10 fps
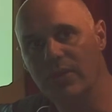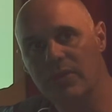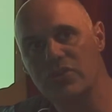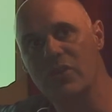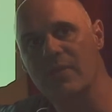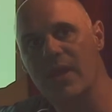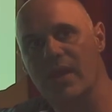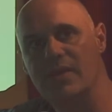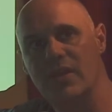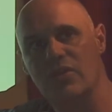is going to be the
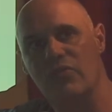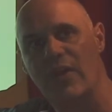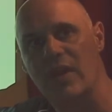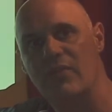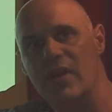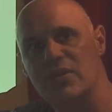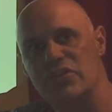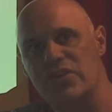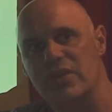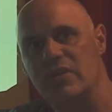idea that's very, very
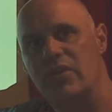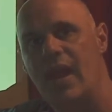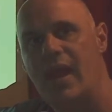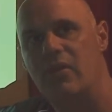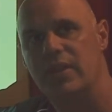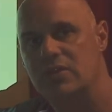singular out in